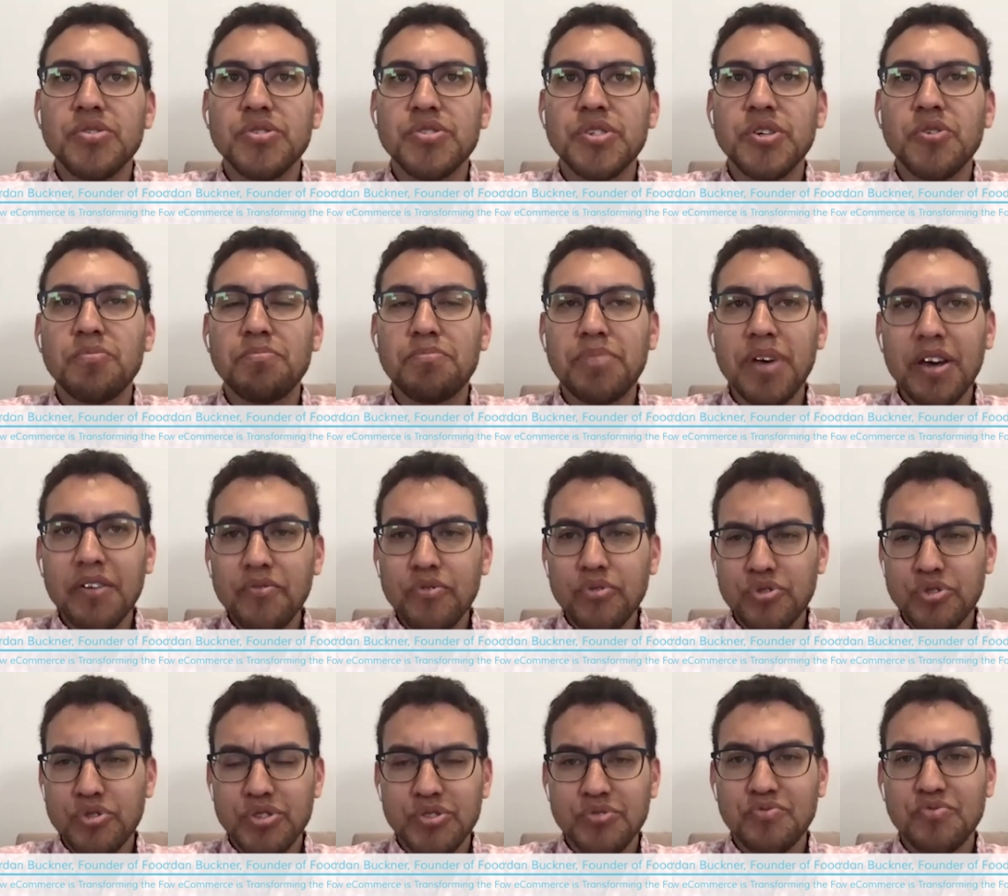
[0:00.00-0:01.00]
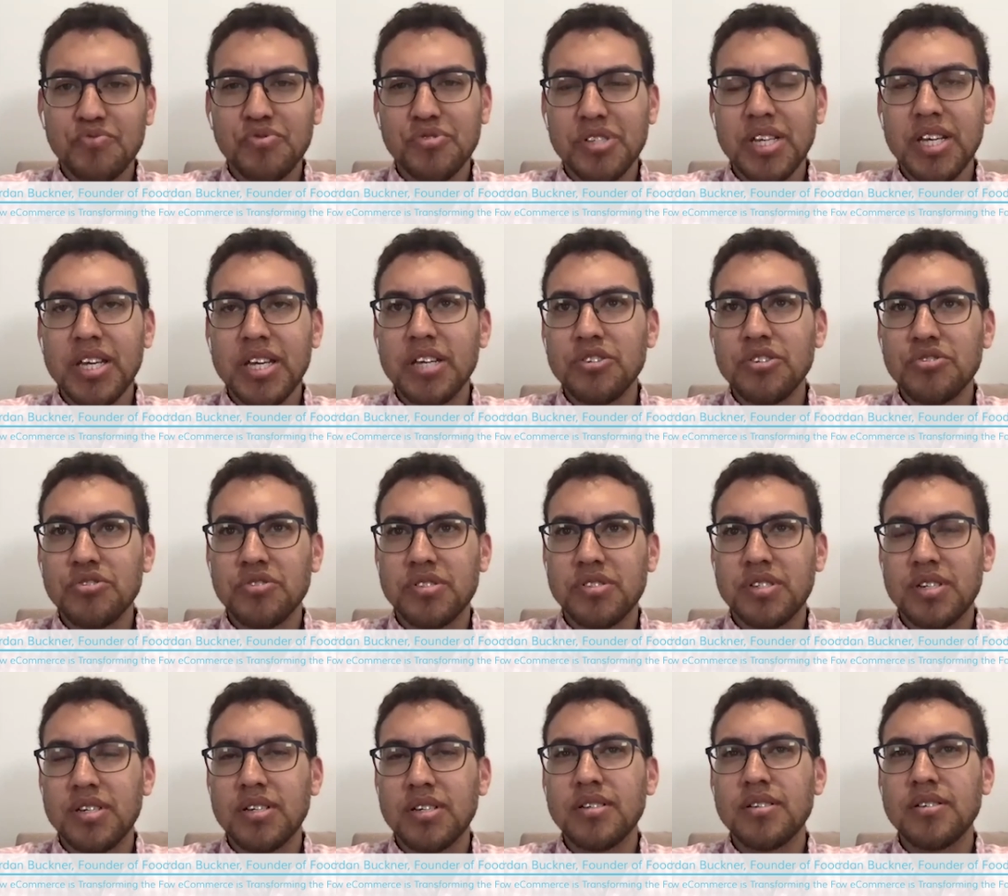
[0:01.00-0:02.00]
So beverage is a really
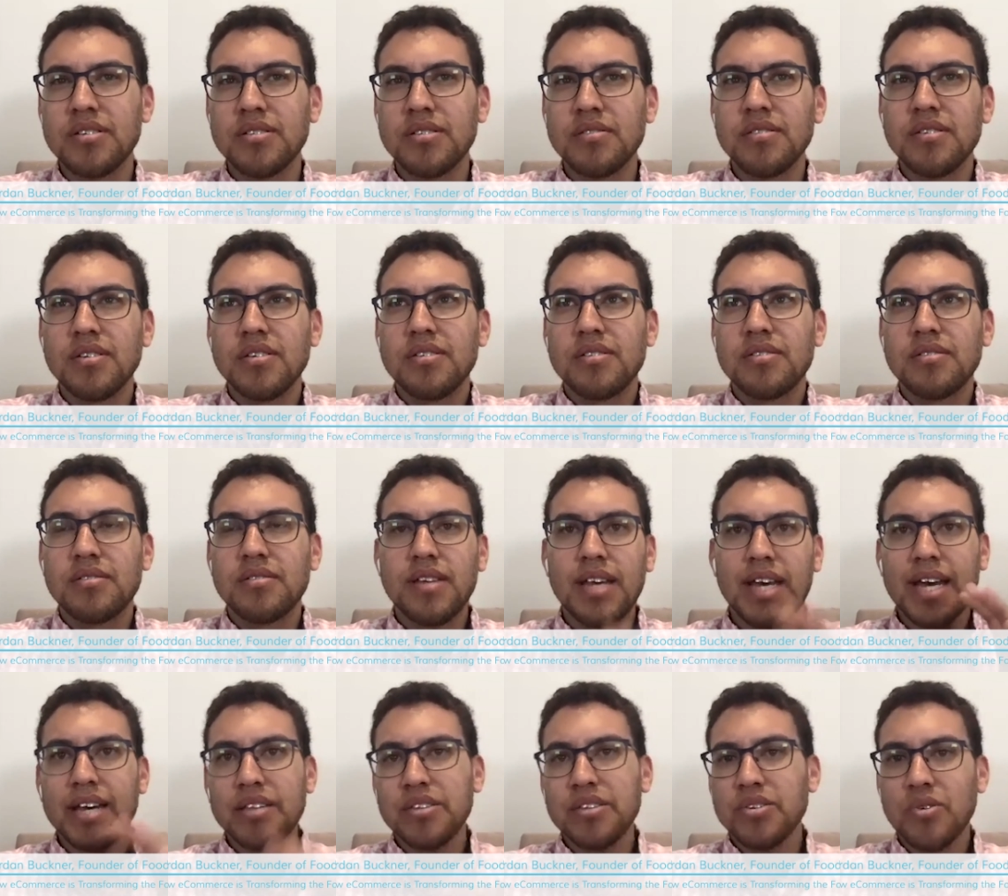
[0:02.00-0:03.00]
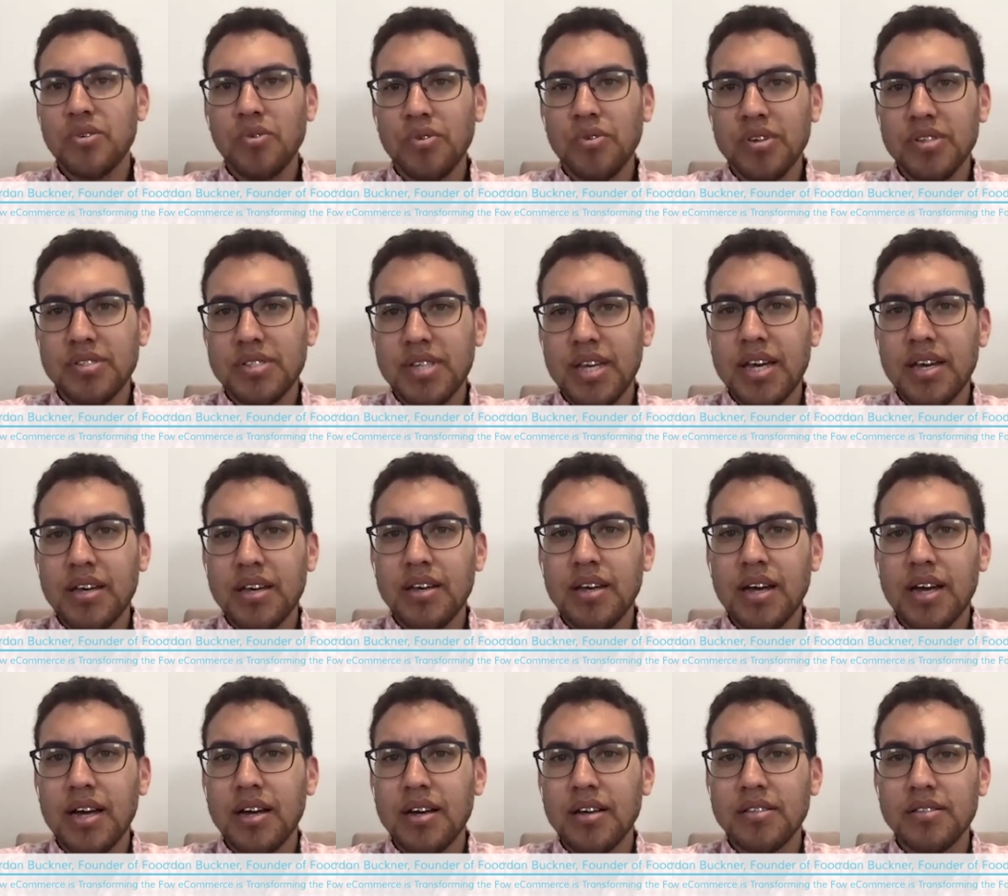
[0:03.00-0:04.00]
interesting category set
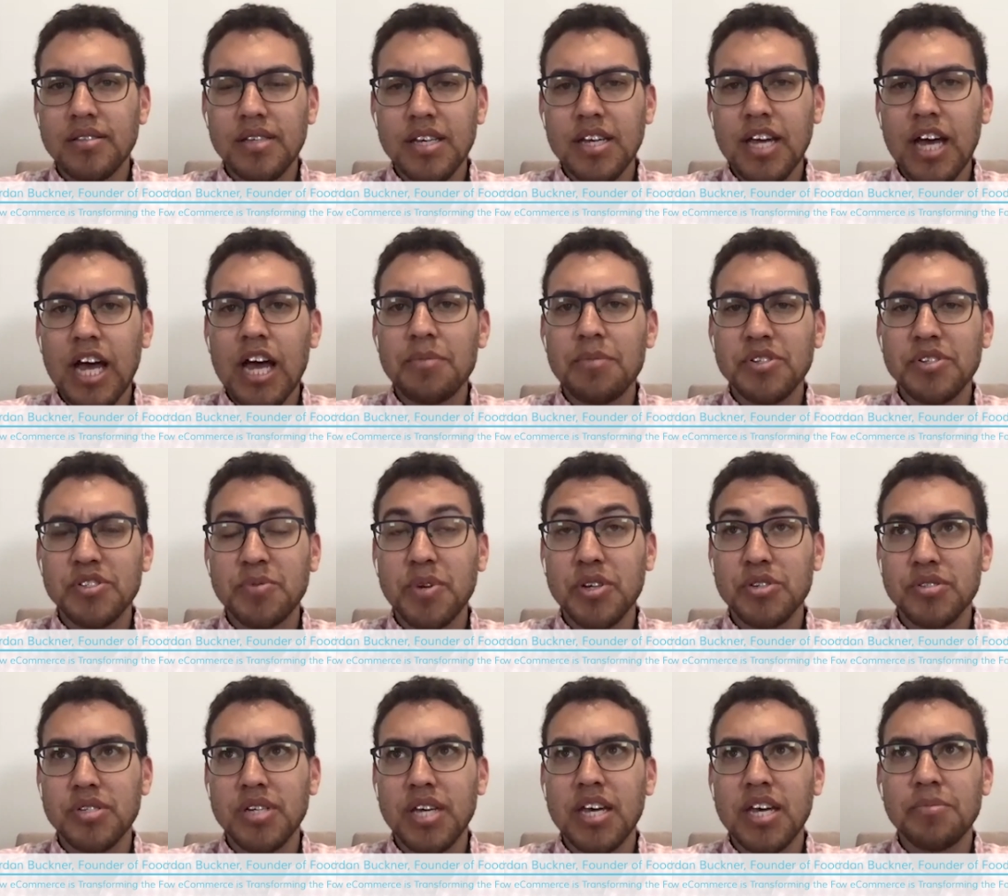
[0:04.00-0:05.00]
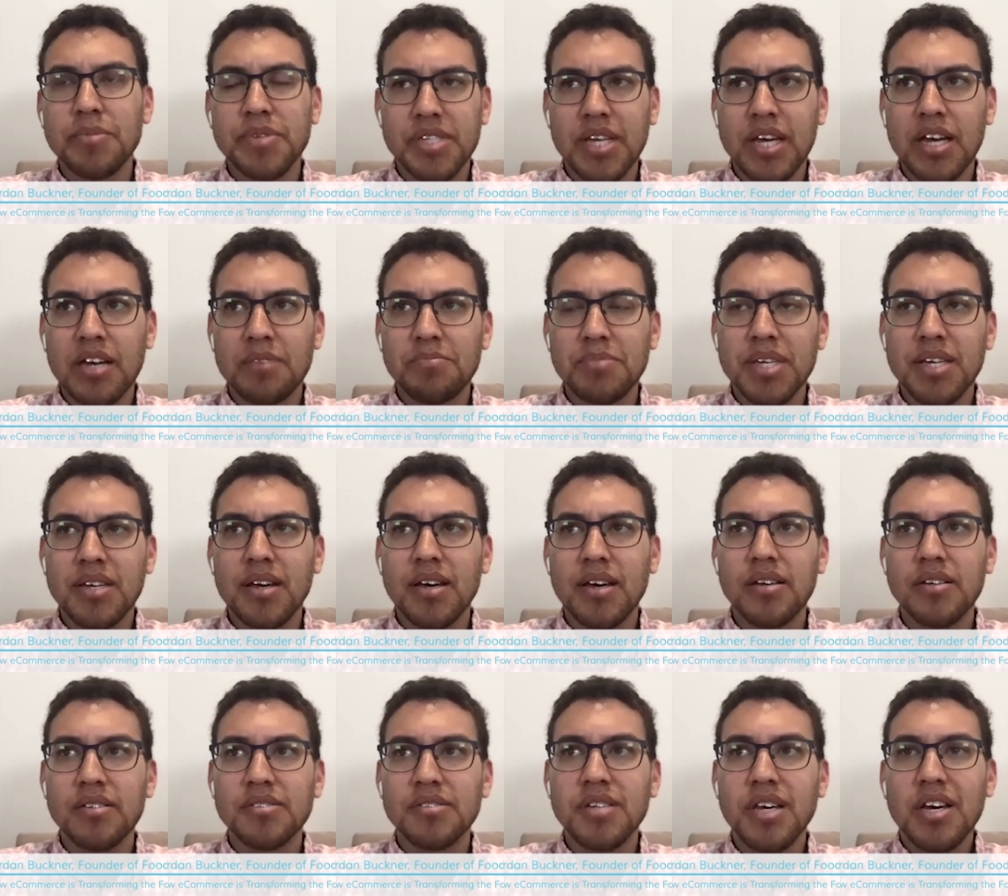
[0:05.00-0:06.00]
on e-commerce, especially Amazon,
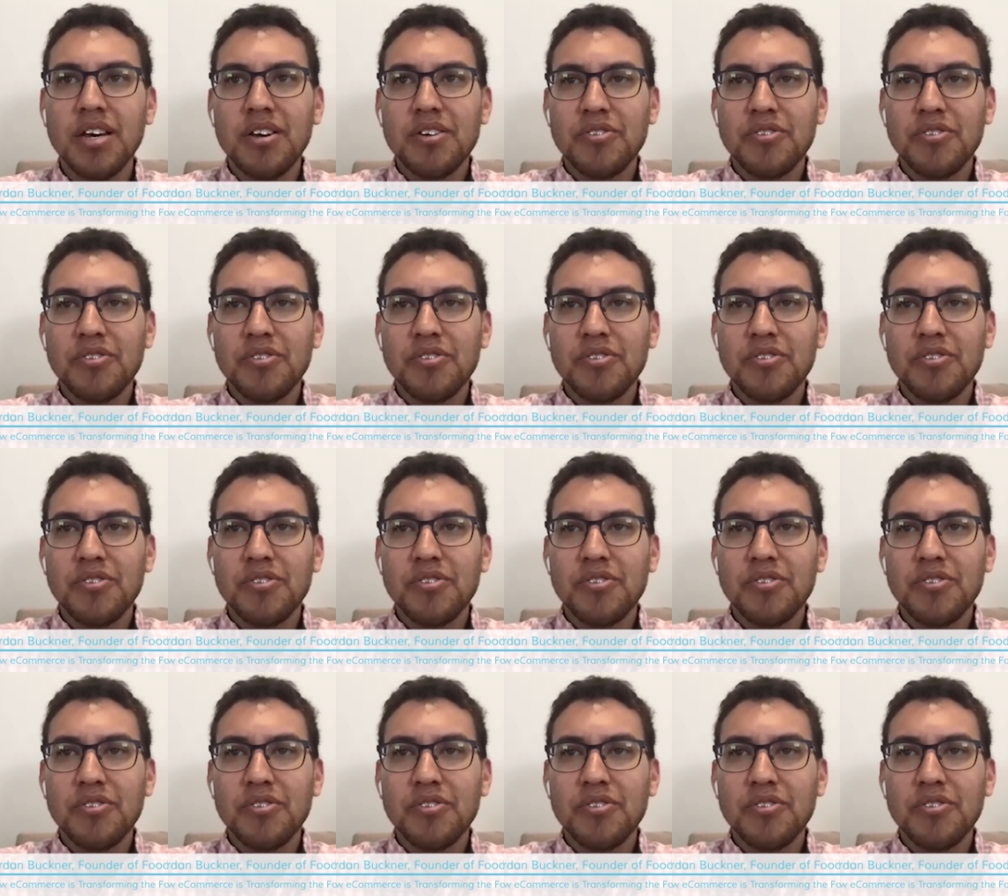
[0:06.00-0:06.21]
because